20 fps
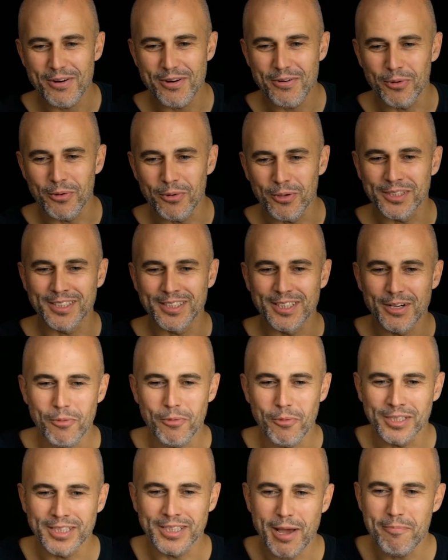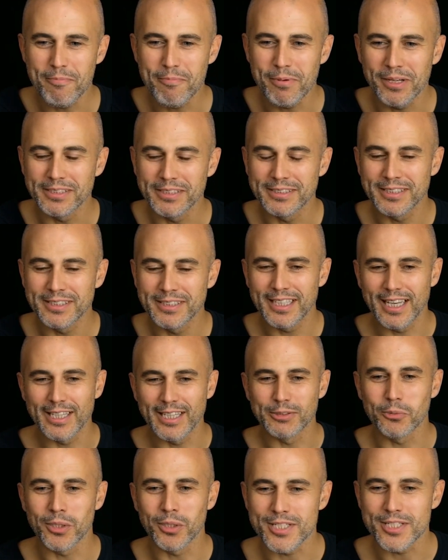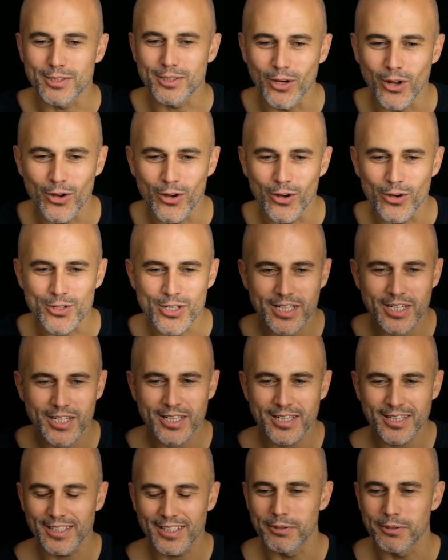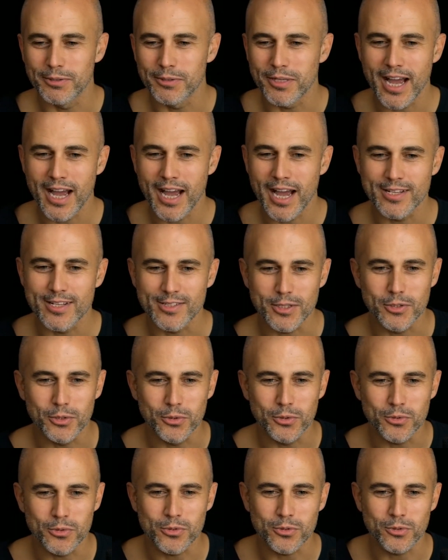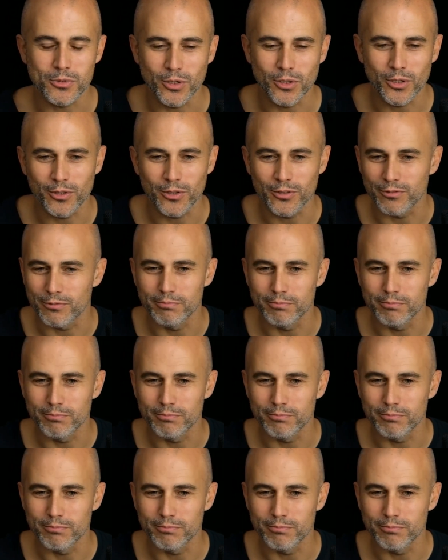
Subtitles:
what happened and what is the logic that you guys use to sort of